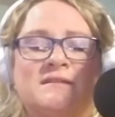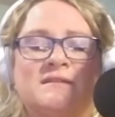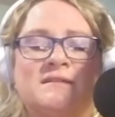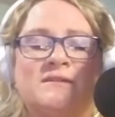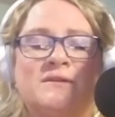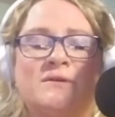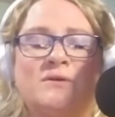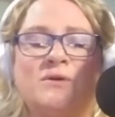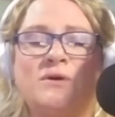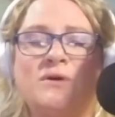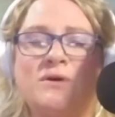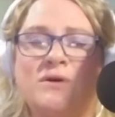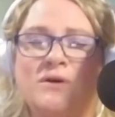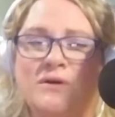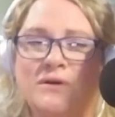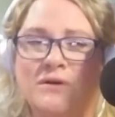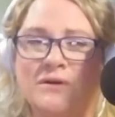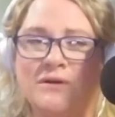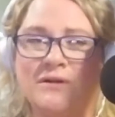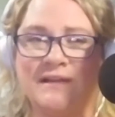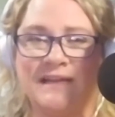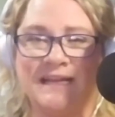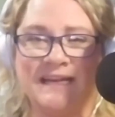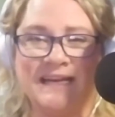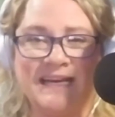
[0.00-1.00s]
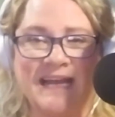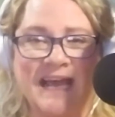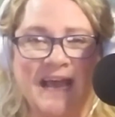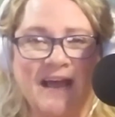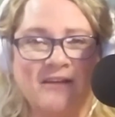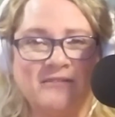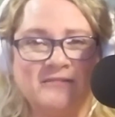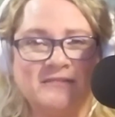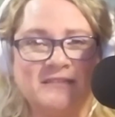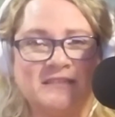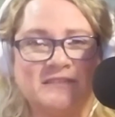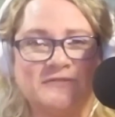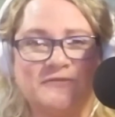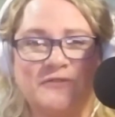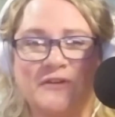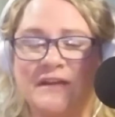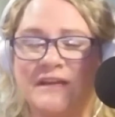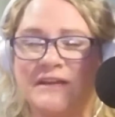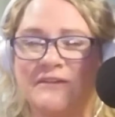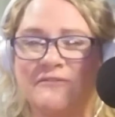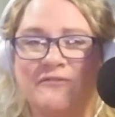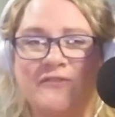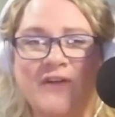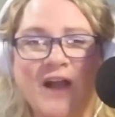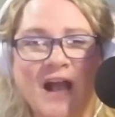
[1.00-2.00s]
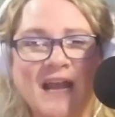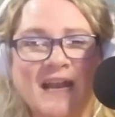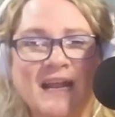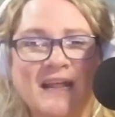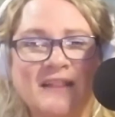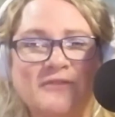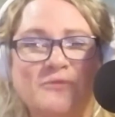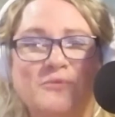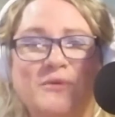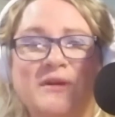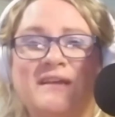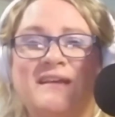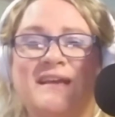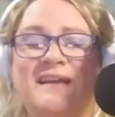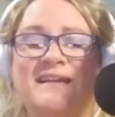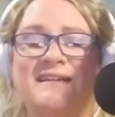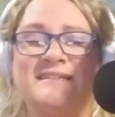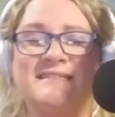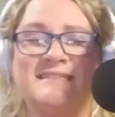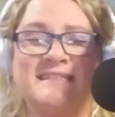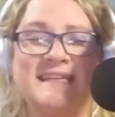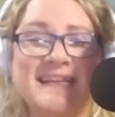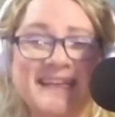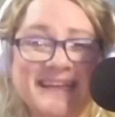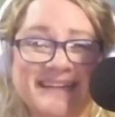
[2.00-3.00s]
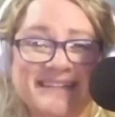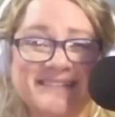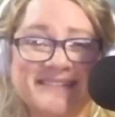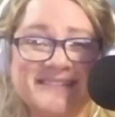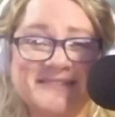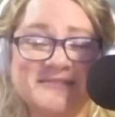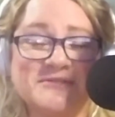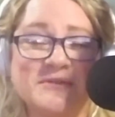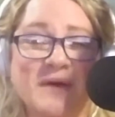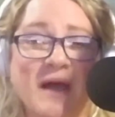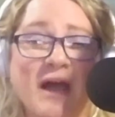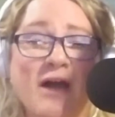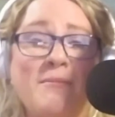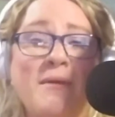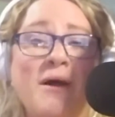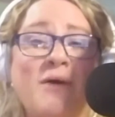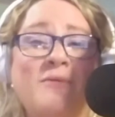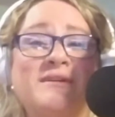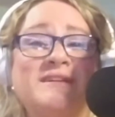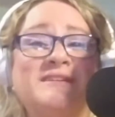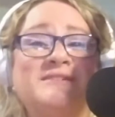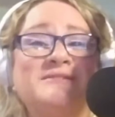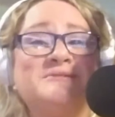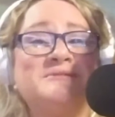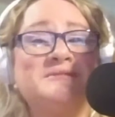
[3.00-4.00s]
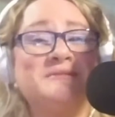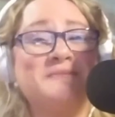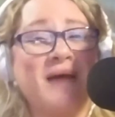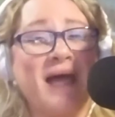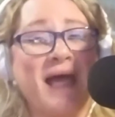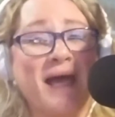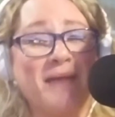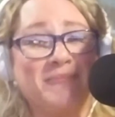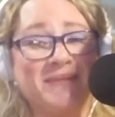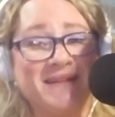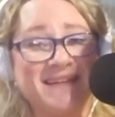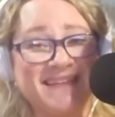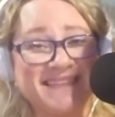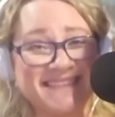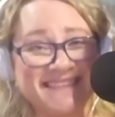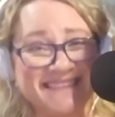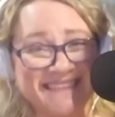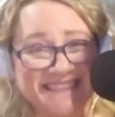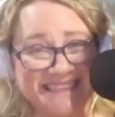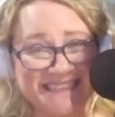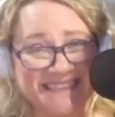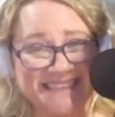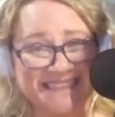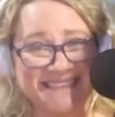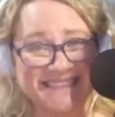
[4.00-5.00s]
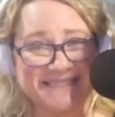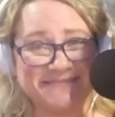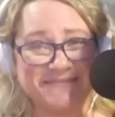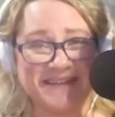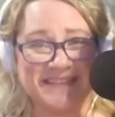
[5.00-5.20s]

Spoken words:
Let it out. It's freaking Friday. The weekend is here. So how about we do some happiness is my